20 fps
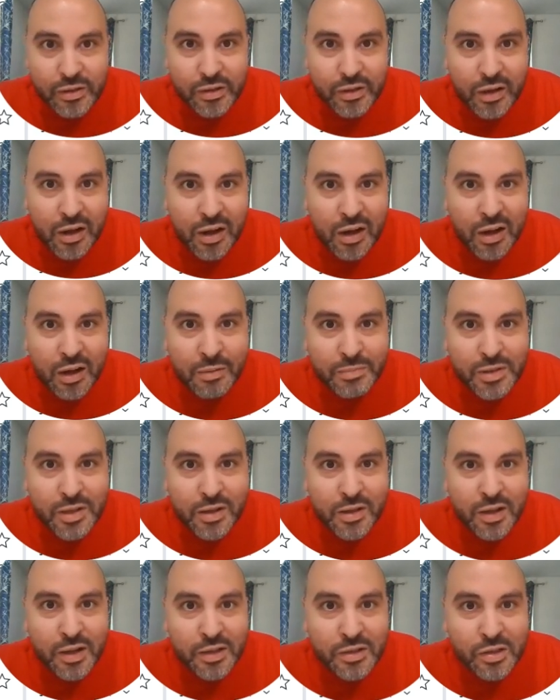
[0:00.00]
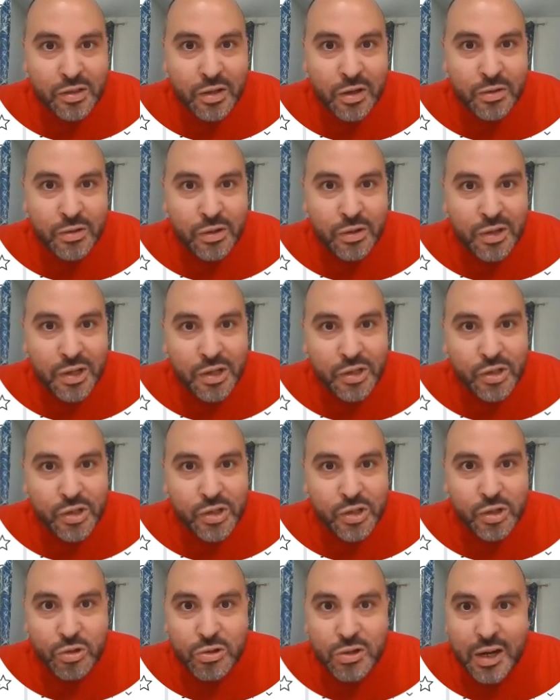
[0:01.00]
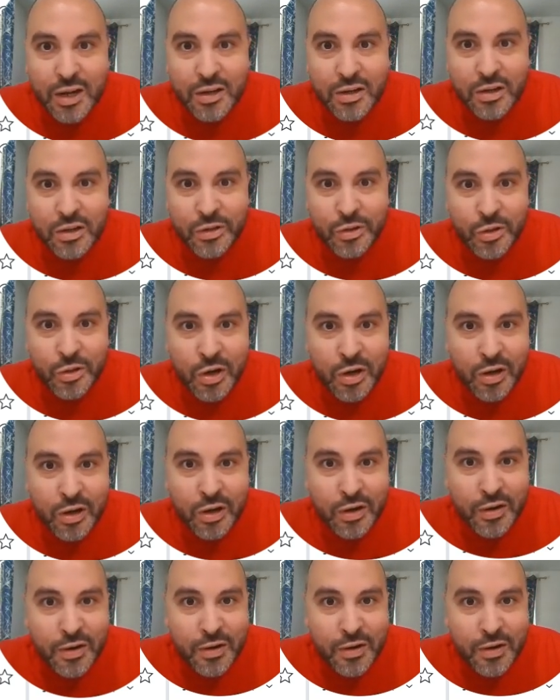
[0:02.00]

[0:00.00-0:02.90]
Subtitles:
to this. So you can just create an alert.